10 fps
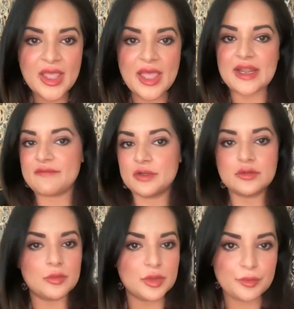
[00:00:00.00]
and have a
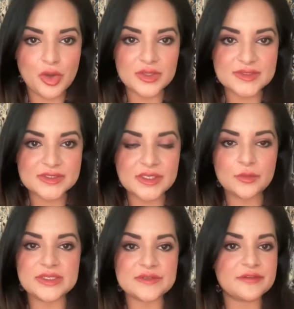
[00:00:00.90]
global policy
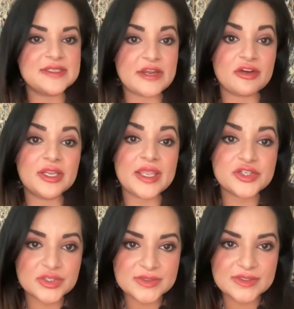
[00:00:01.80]
with different derogations